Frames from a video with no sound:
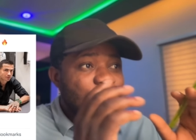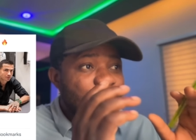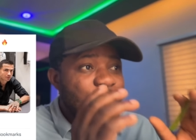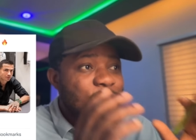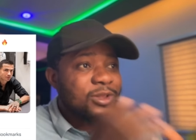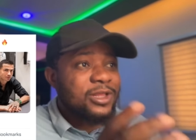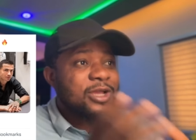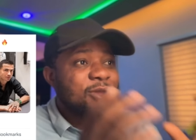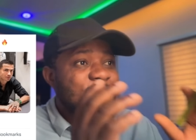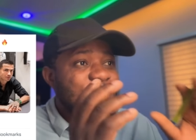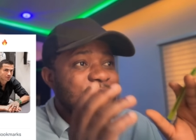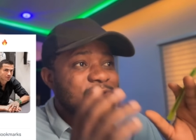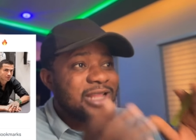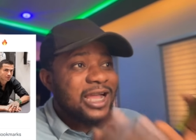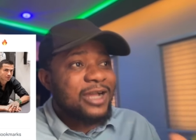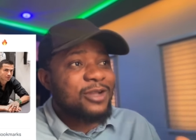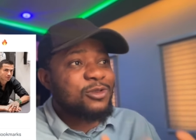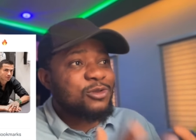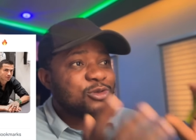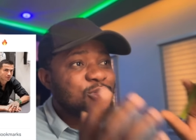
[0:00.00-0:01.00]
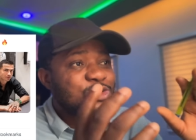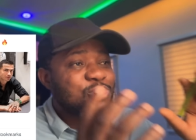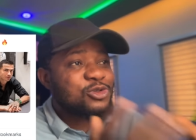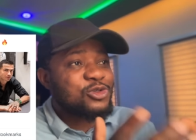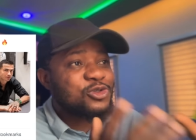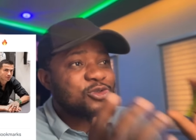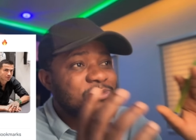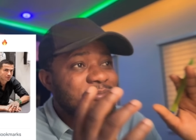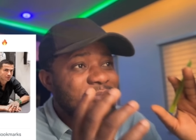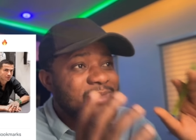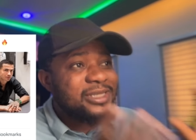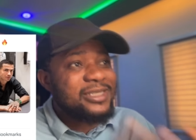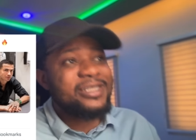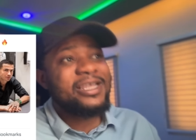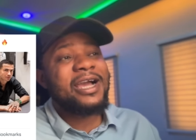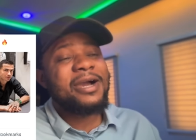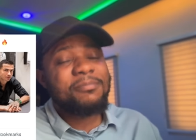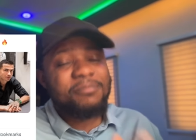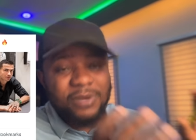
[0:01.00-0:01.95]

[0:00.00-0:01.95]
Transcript: Only Ronaldo social media